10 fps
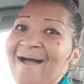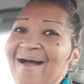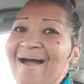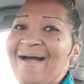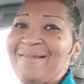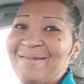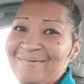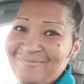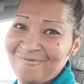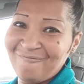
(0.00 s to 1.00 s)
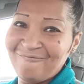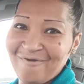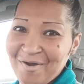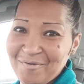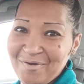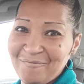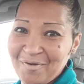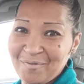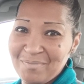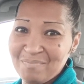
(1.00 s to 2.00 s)
I love you very,
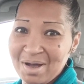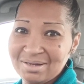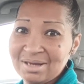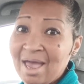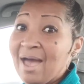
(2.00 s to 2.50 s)
very much.